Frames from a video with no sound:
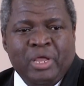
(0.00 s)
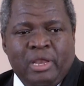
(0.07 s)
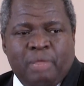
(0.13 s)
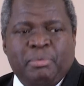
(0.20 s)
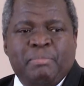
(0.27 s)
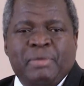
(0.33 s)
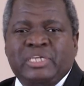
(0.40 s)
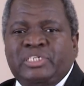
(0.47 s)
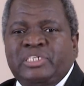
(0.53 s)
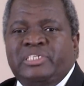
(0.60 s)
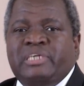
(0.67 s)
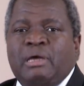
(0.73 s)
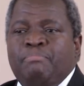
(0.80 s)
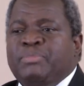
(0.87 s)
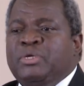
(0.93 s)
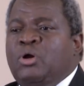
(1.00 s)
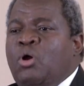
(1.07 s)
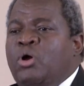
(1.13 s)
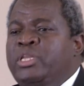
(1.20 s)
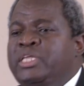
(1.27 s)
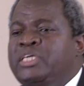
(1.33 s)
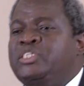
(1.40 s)
Let me mention something
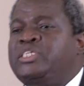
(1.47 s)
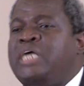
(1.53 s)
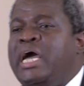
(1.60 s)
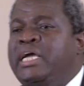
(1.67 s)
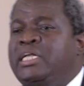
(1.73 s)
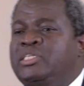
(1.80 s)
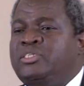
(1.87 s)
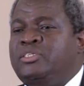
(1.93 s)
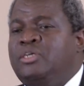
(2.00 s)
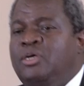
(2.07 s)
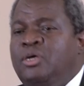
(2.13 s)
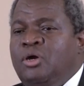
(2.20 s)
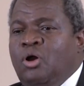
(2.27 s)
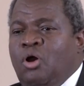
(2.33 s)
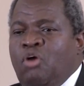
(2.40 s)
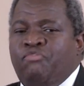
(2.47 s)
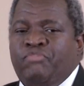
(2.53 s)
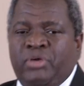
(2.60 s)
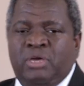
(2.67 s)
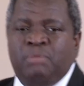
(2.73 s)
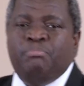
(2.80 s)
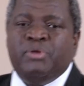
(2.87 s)
on the science
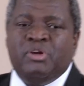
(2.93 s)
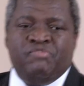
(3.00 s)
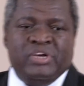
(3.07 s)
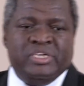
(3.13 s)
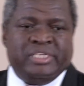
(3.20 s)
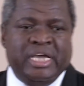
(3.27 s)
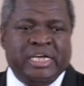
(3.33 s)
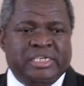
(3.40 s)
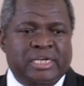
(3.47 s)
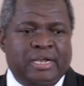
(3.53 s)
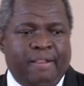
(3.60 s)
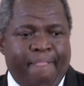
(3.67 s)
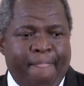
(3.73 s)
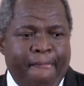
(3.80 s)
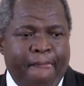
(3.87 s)
of improvisation.